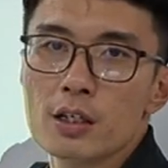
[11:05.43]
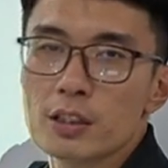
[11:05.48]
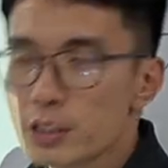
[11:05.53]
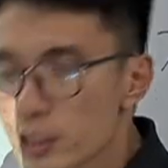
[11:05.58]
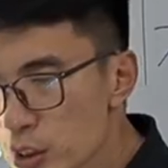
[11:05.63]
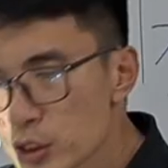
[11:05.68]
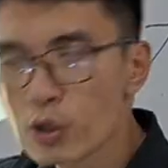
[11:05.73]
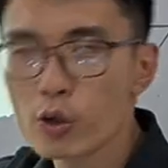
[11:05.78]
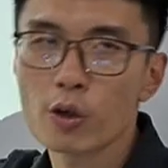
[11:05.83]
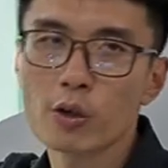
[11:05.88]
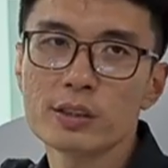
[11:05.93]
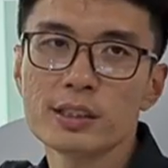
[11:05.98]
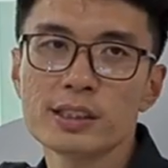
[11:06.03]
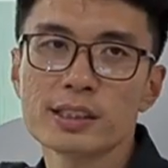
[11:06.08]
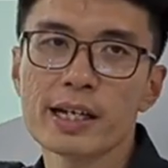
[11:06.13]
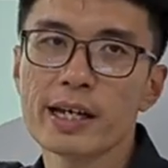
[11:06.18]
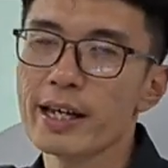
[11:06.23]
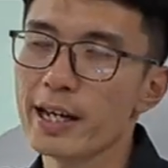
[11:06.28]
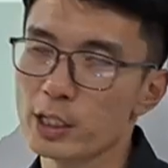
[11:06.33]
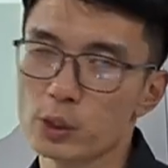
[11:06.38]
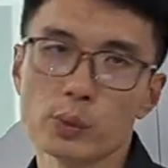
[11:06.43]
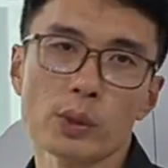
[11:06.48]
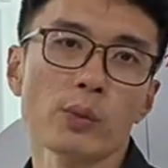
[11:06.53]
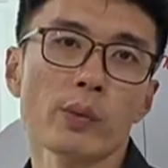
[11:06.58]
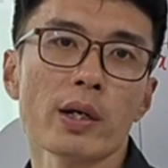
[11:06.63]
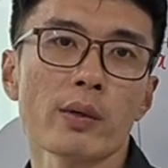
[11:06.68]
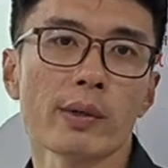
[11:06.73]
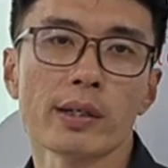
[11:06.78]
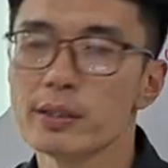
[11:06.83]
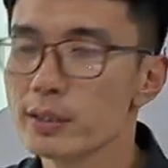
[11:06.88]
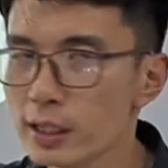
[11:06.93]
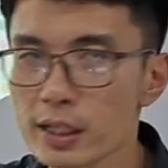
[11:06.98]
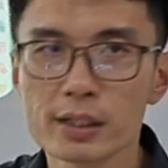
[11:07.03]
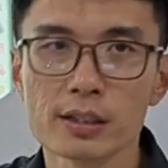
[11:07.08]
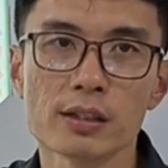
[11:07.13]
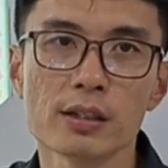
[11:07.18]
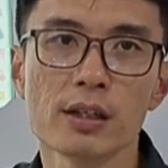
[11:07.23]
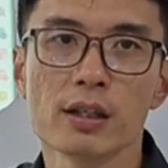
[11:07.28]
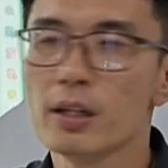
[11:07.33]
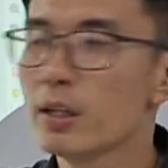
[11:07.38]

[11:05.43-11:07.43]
Just call this guy x1, y1. Done.